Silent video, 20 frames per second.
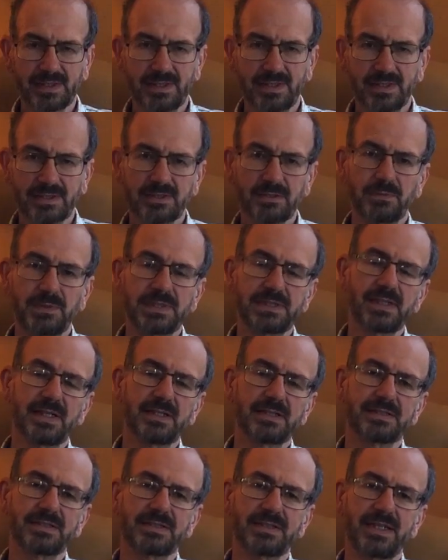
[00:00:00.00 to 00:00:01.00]
So if we
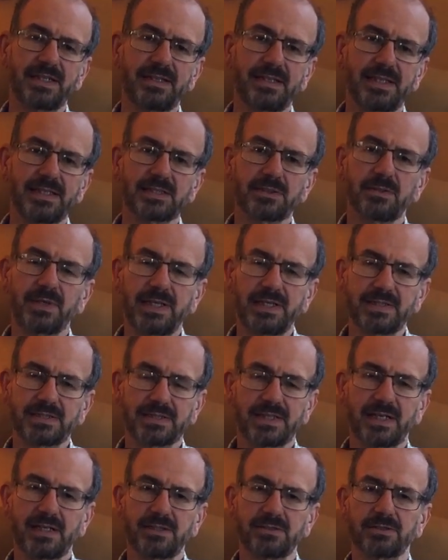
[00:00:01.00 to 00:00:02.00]
start to see these queen
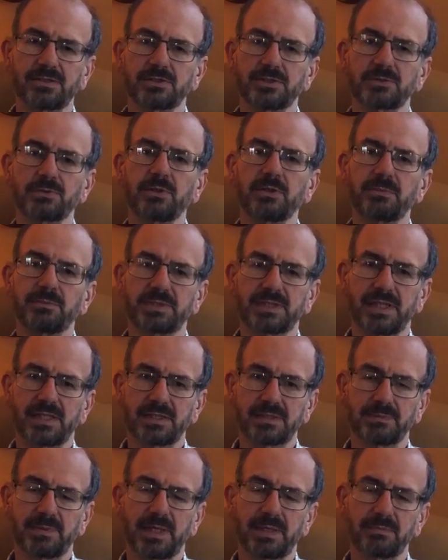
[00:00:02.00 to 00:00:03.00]
cells or swarm
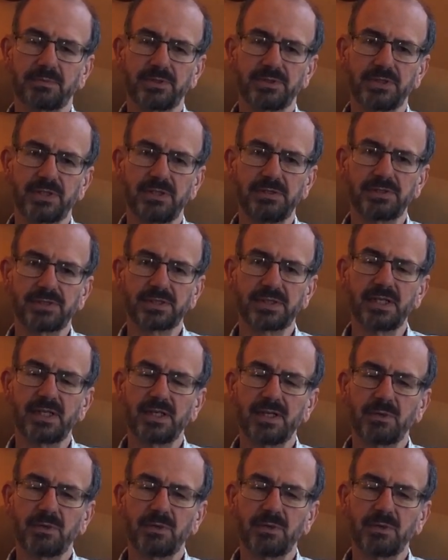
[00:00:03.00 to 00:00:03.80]
cells being produced,